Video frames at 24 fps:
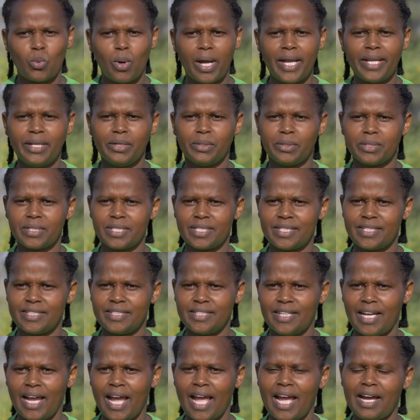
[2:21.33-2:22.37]
why not?
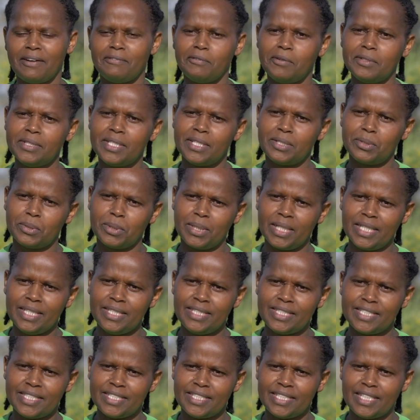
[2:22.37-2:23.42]
I have all the
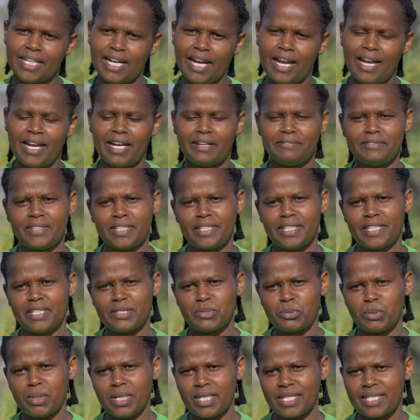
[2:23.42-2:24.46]
knowledge, I have the
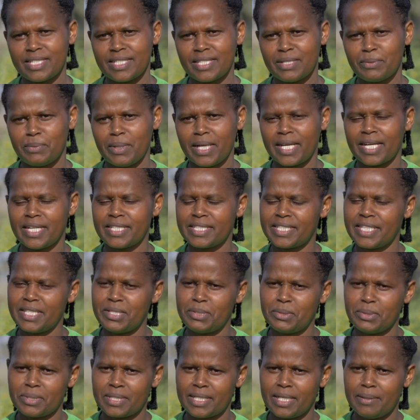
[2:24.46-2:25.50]
networks, why can't I
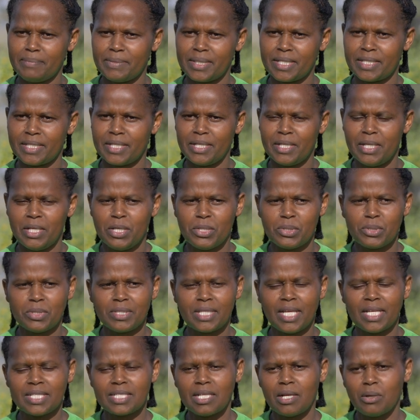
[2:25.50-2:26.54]
do something? So
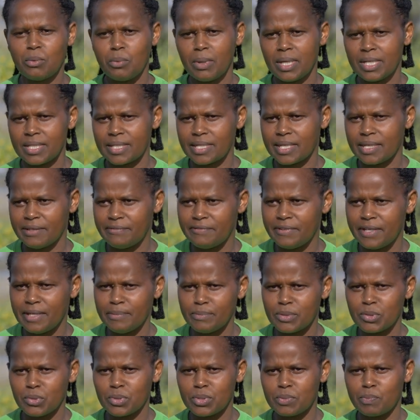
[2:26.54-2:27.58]
that's how Wanska
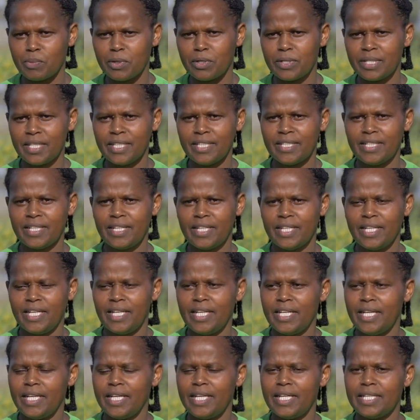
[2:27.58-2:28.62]
Farms was born.
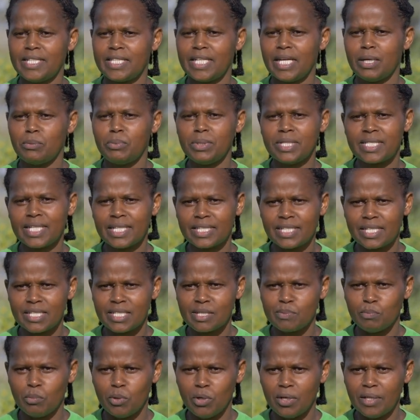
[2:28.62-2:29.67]
And we started
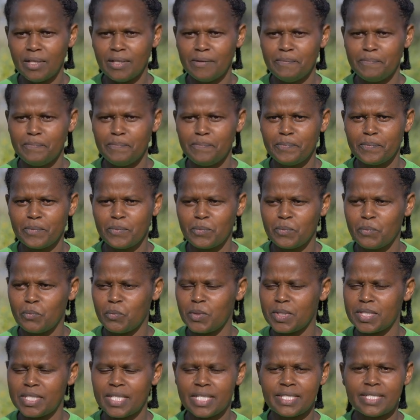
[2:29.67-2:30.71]
small
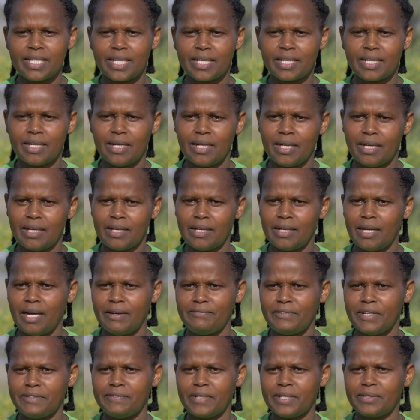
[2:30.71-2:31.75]
with just
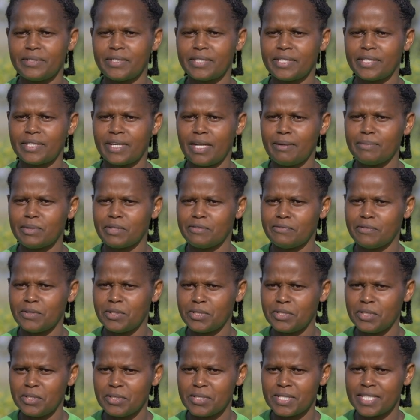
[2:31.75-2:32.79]
500 grams of
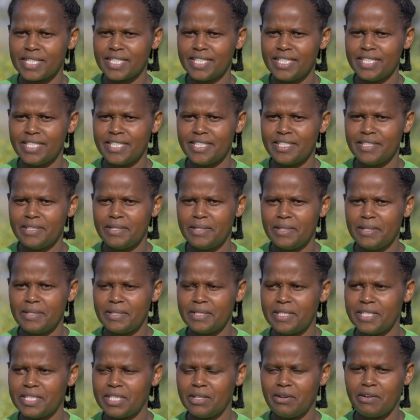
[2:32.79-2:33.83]
onion seed,
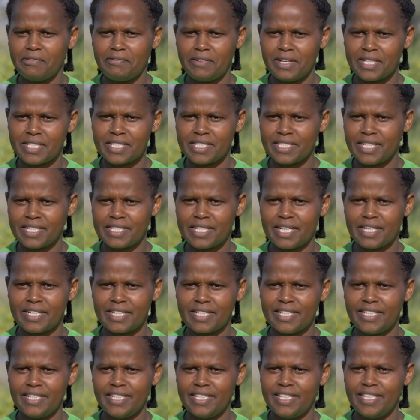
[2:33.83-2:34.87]
did our first
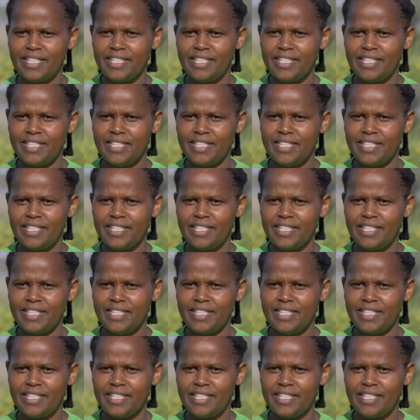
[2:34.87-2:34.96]
nursery.